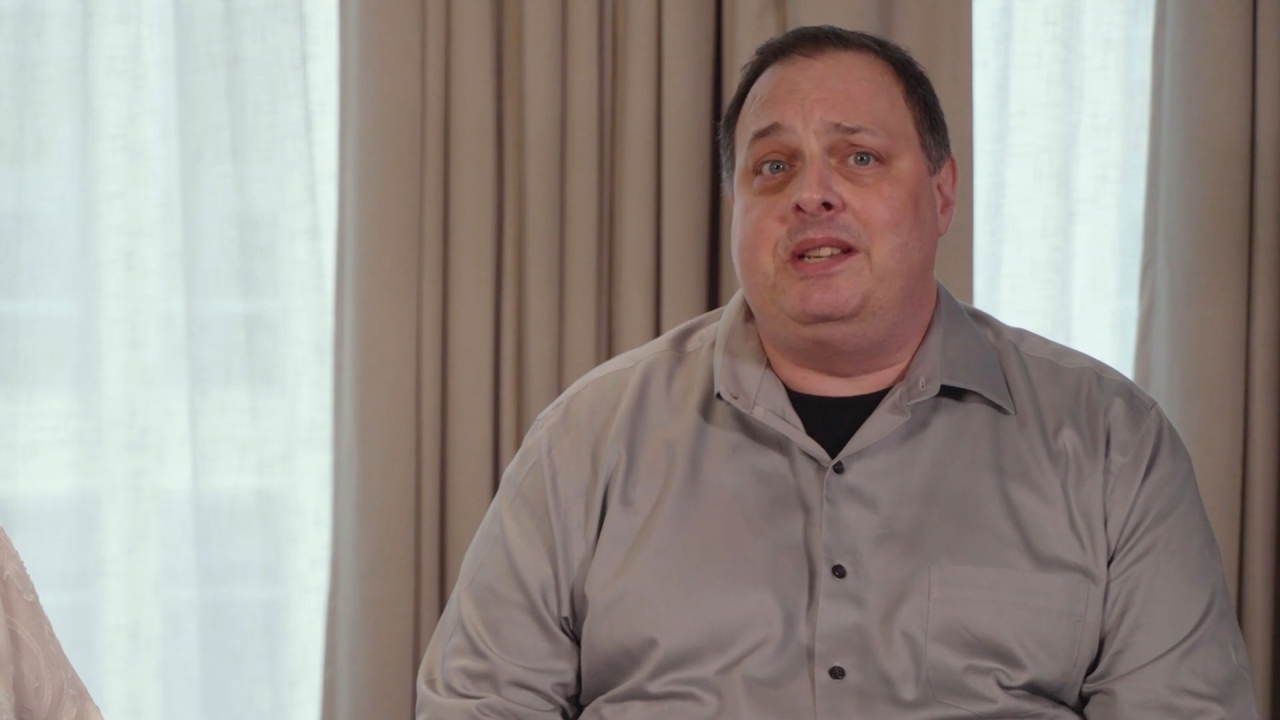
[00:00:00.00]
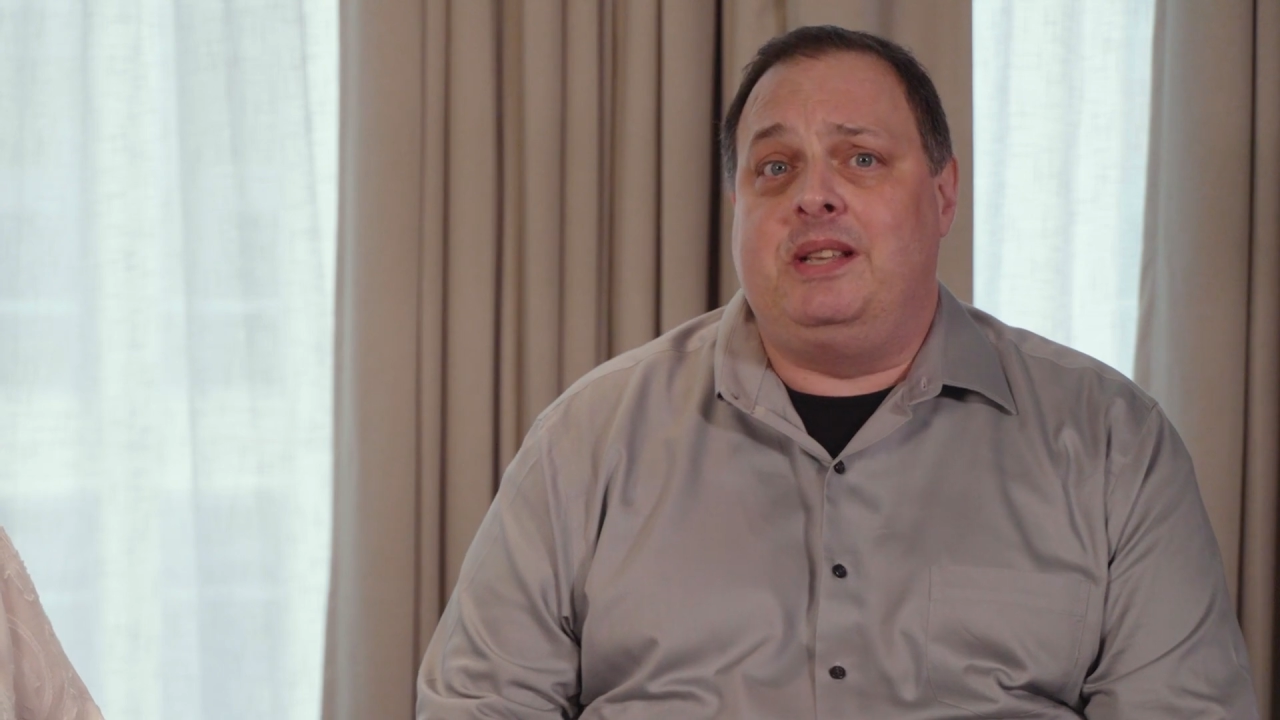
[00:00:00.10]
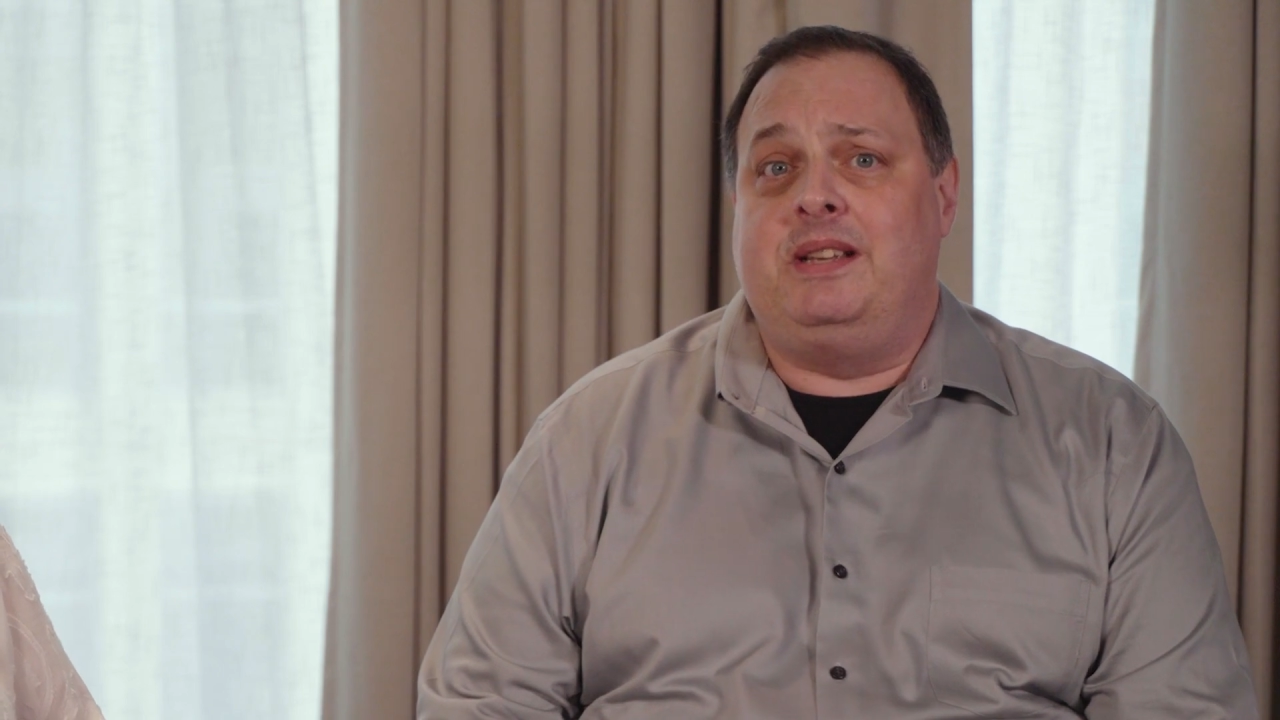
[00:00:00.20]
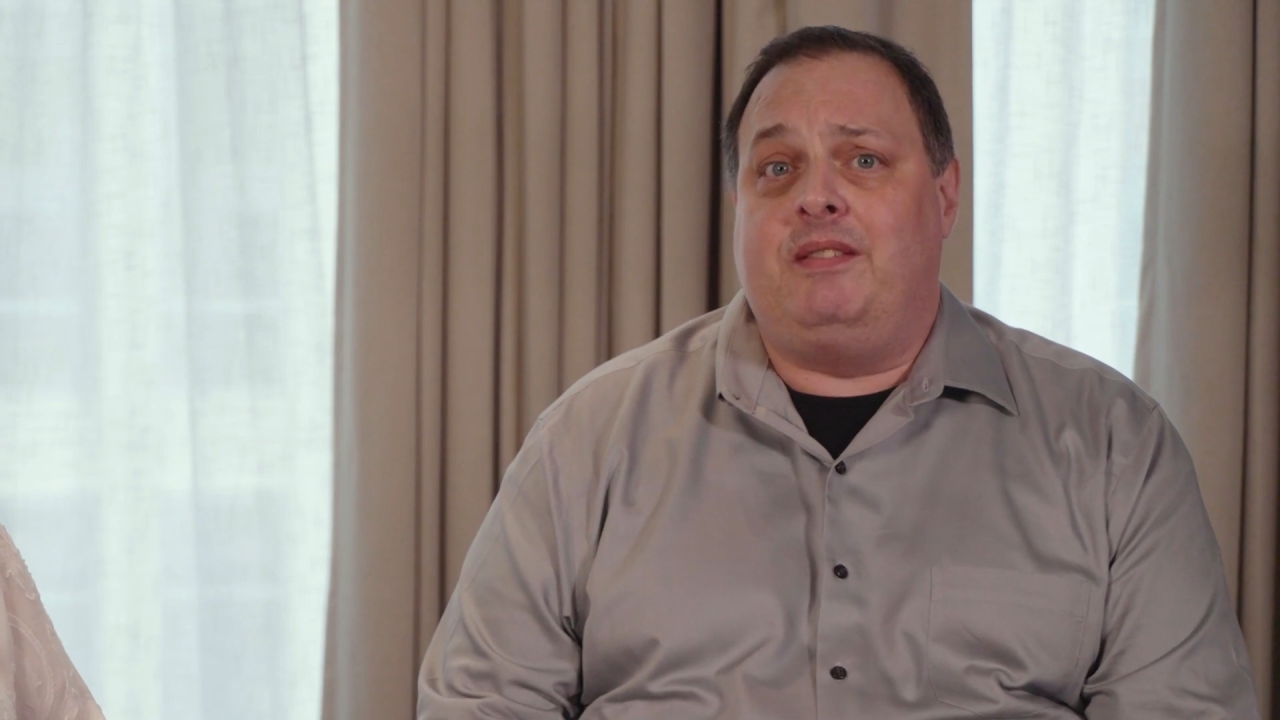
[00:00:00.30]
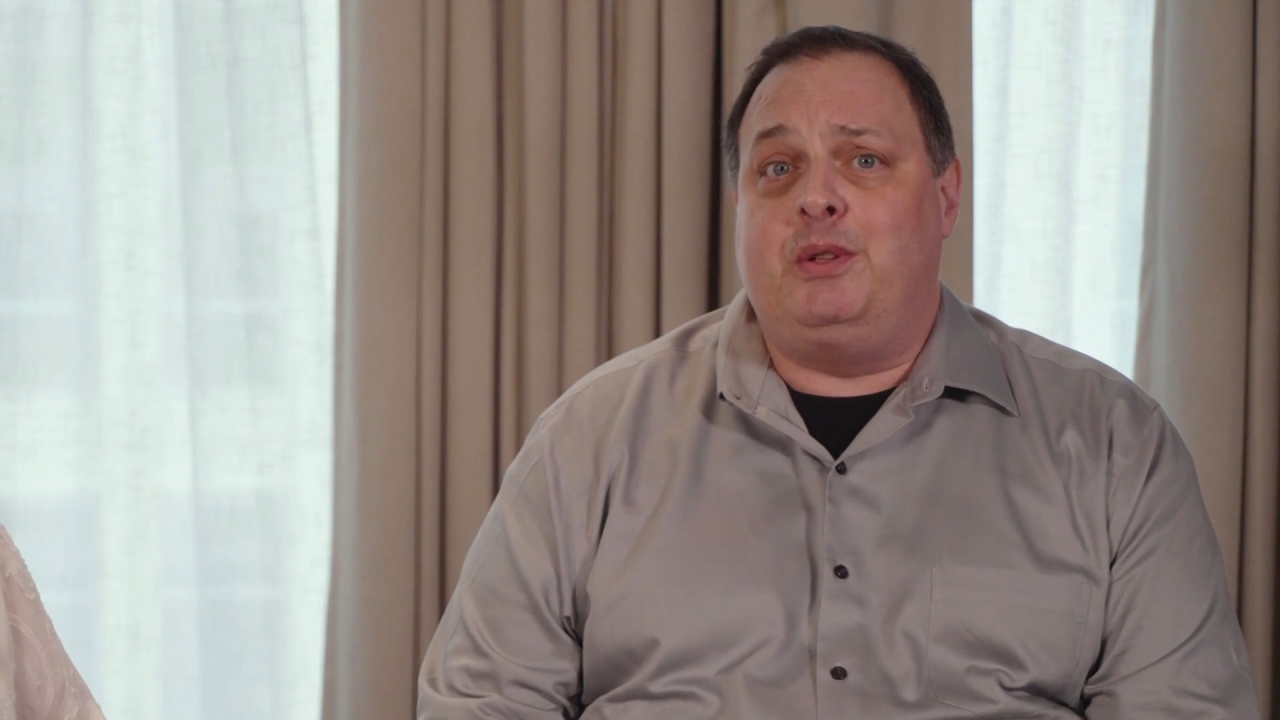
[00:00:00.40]
in
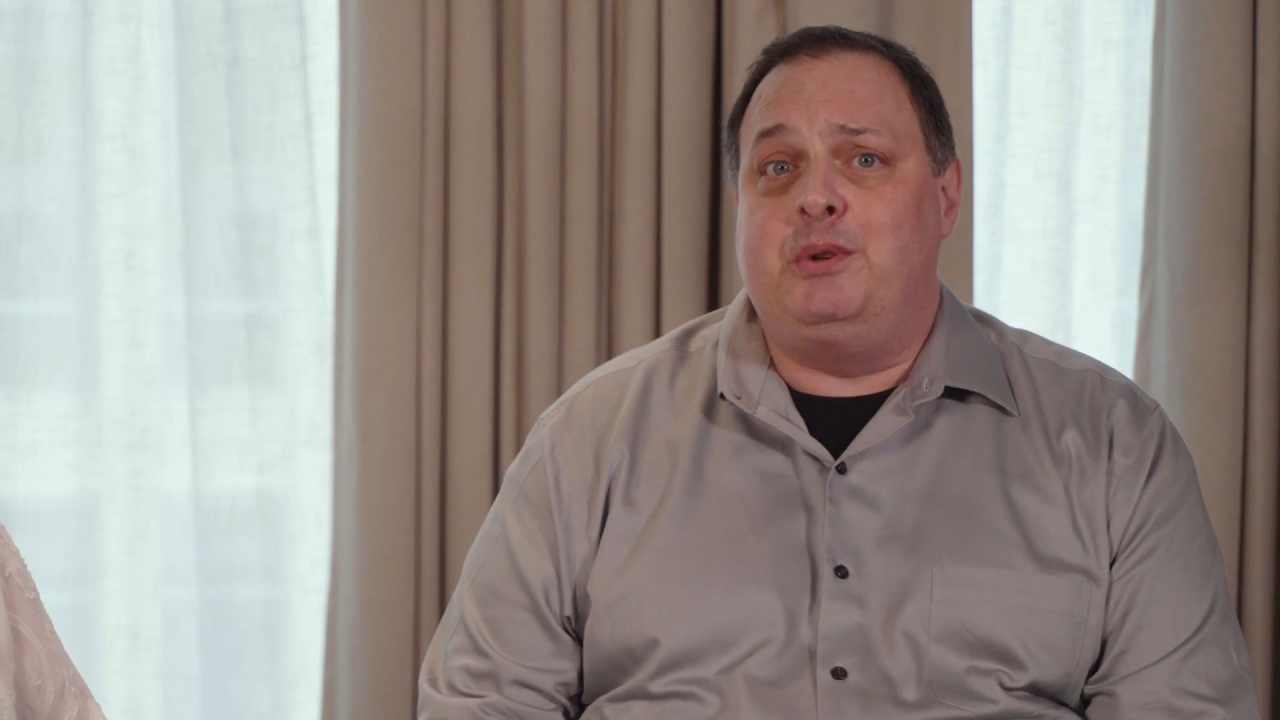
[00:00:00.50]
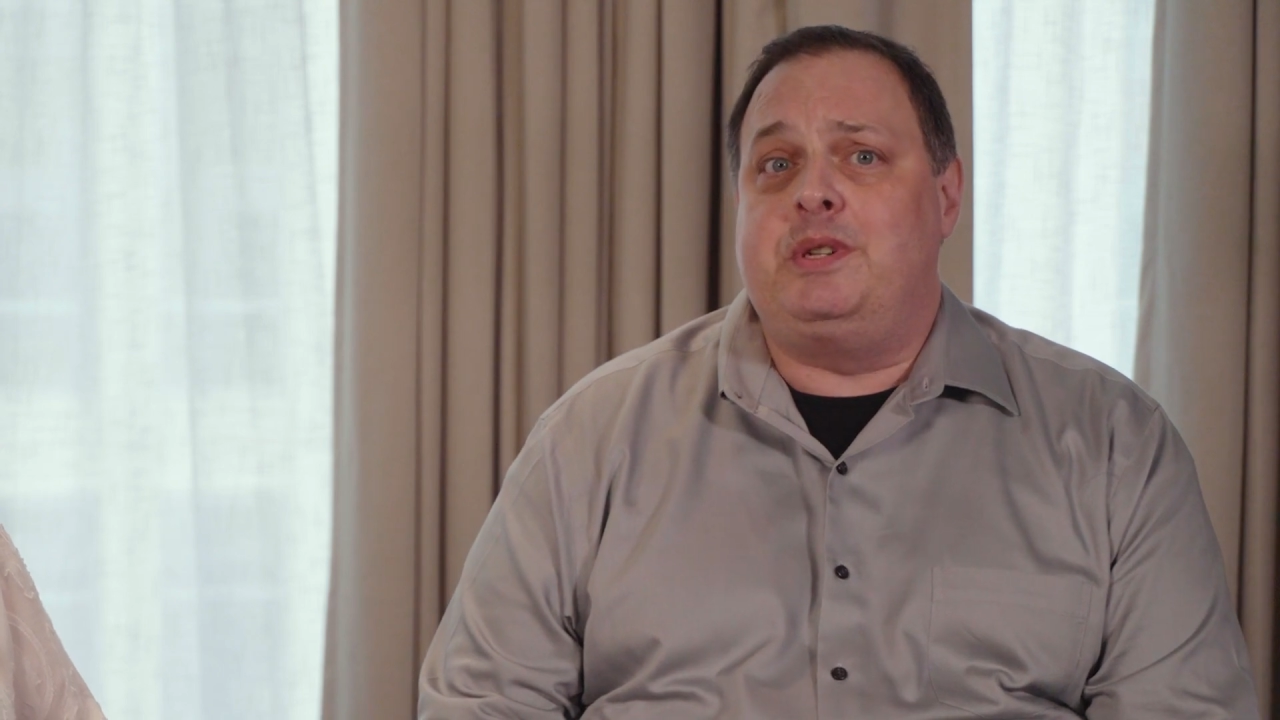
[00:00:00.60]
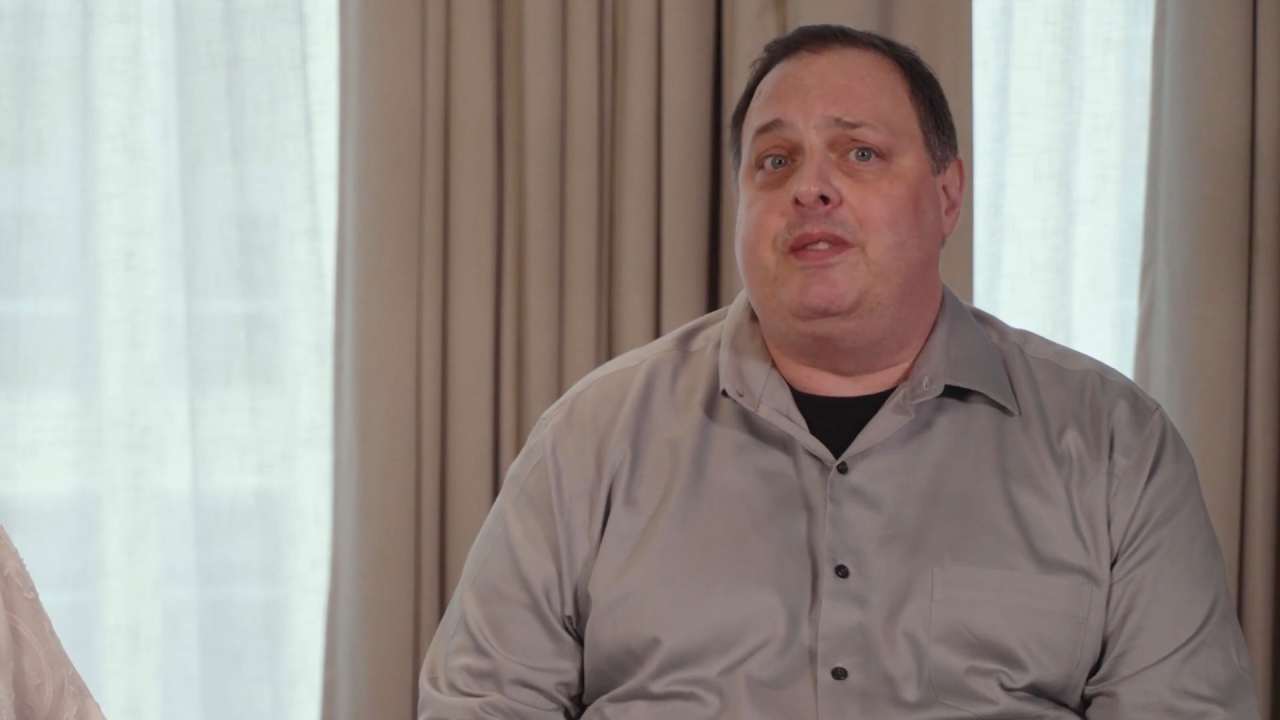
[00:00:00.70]
the evolution